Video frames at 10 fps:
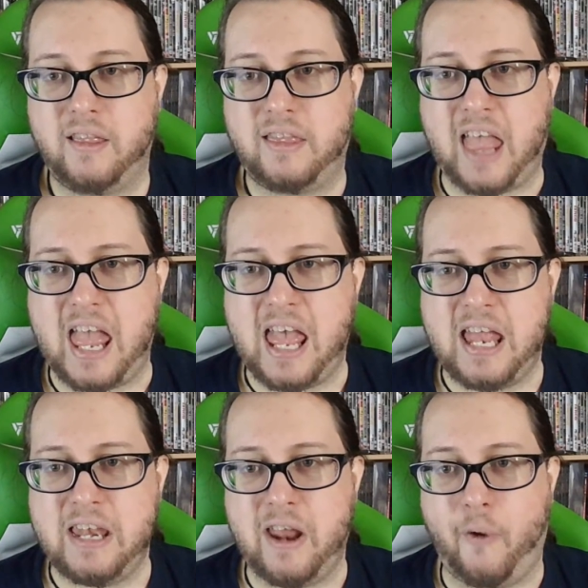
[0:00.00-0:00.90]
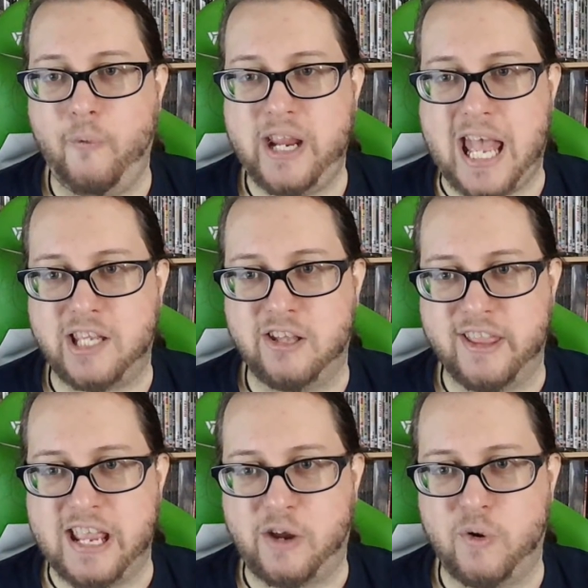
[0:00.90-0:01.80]
Then we get to
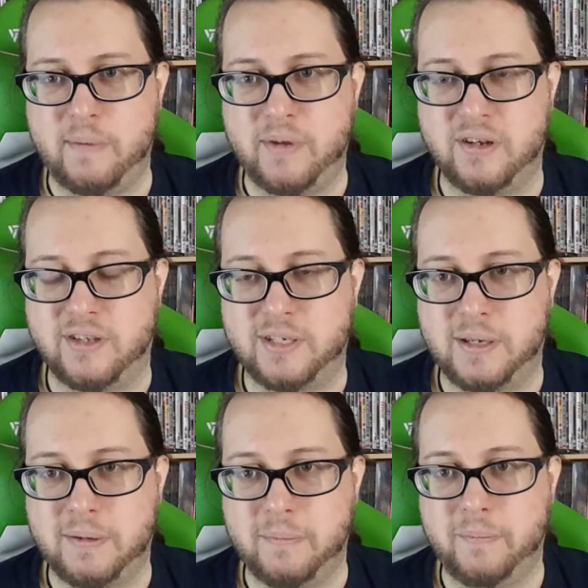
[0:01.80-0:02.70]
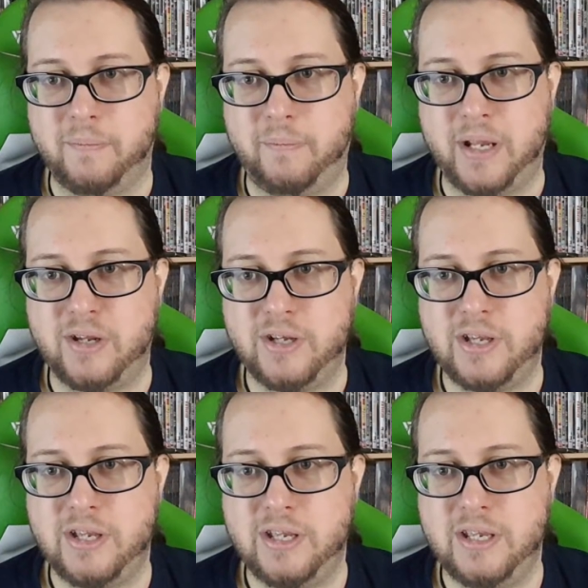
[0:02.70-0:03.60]
the equipment,
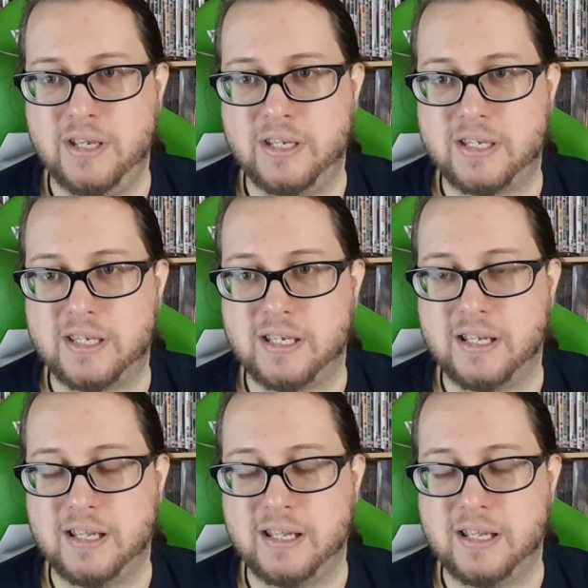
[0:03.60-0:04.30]
because